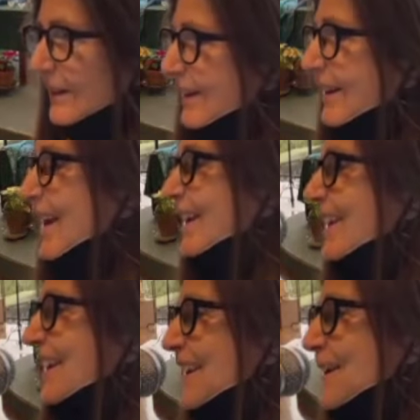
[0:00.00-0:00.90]
Can I
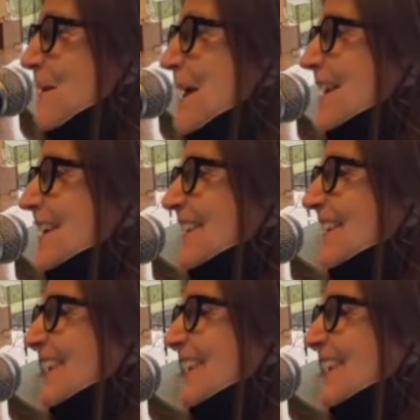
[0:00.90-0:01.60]
get an amen?